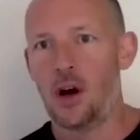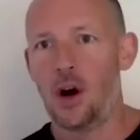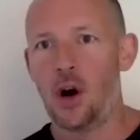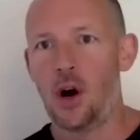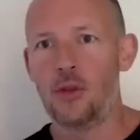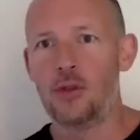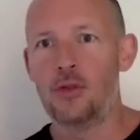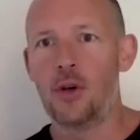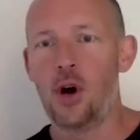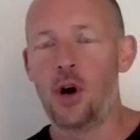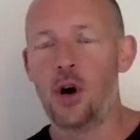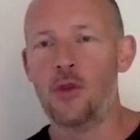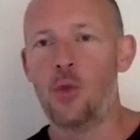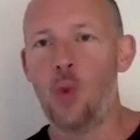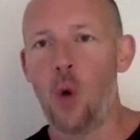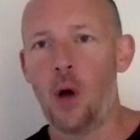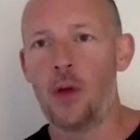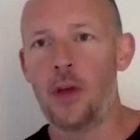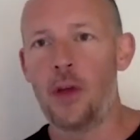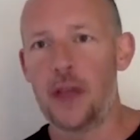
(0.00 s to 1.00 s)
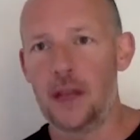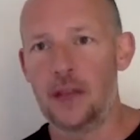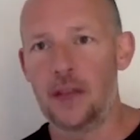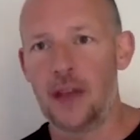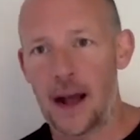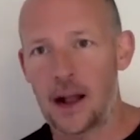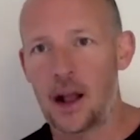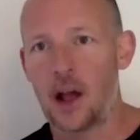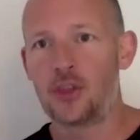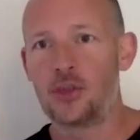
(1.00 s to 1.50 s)
of what
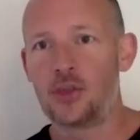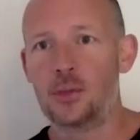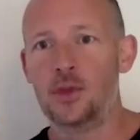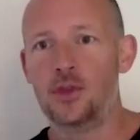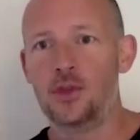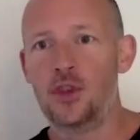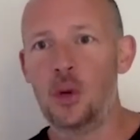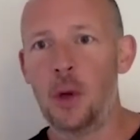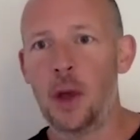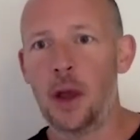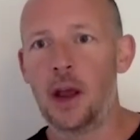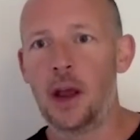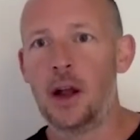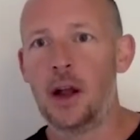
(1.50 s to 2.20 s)
that customer's doing,